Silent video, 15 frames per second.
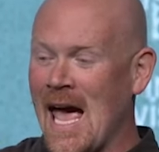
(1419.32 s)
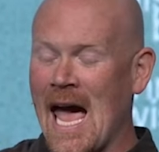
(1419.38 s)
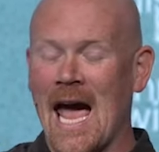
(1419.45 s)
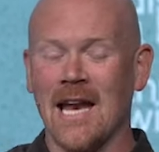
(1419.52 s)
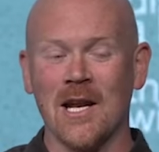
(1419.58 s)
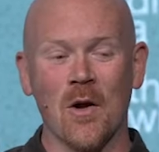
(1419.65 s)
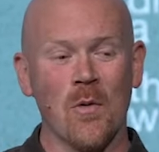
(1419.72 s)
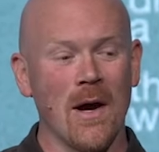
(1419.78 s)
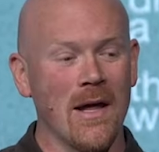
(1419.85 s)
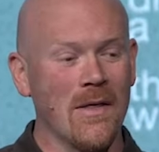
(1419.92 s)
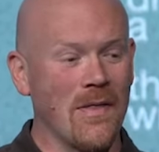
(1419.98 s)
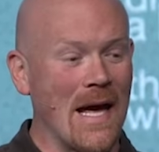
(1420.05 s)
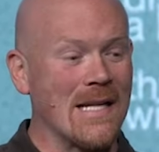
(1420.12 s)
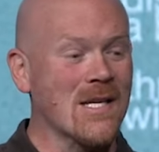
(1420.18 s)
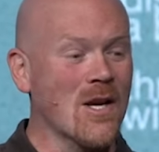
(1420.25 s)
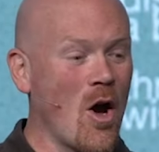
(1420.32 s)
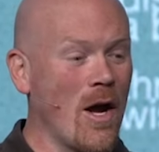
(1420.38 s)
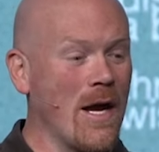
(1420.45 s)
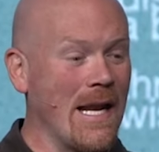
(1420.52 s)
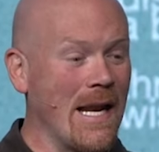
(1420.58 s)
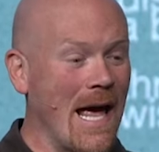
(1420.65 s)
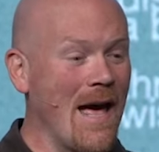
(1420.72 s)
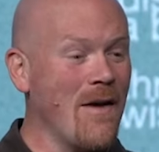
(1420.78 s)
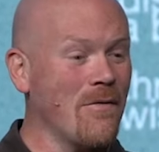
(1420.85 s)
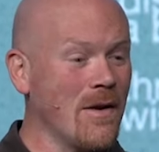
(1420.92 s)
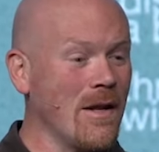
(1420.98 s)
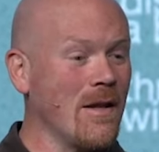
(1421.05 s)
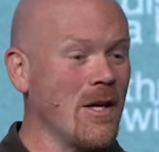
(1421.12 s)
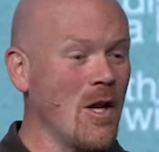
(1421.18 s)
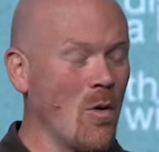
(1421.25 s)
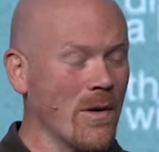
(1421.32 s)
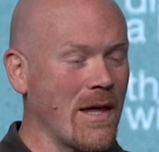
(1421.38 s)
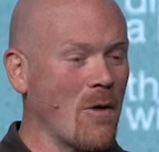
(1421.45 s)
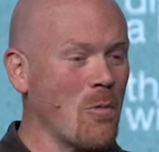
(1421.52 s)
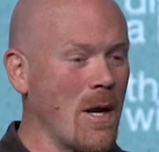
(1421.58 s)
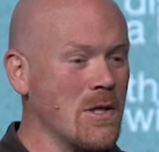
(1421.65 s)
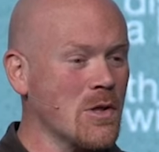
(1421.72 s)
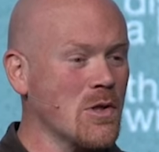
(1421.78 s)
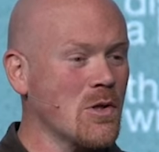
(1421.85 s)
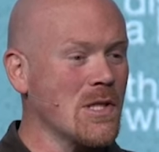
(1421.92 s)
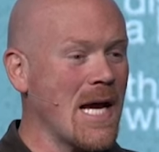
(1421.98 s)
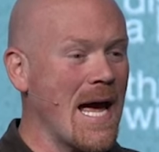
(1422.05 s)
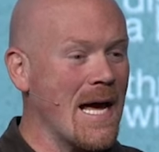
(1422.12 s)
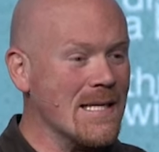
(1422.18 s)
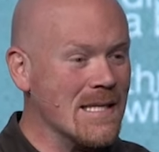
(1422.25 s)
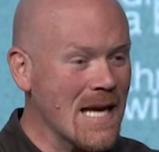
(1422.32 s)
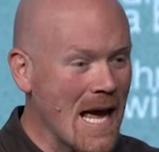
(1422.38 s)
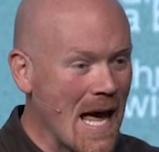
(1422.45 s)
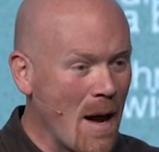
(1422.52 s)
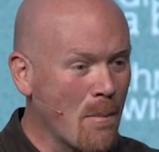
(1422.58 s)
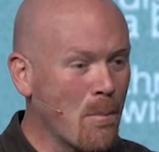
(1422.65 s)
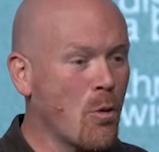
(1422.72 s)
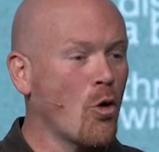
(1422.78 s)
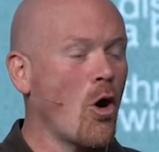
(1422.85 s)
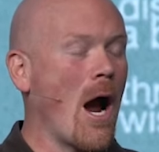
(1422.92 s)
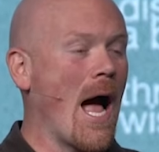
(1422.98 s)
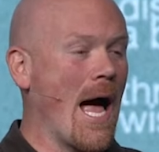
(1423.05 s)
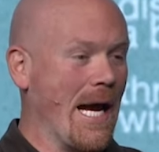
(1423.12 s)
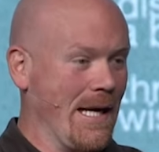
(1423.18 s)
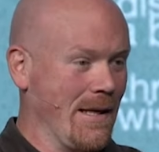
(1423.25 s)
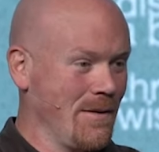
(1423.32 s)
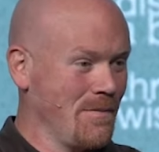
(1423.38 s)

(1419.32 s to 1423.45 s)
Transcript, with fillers: And you know what? That's called, in heaven, you know what that registers as? Pride.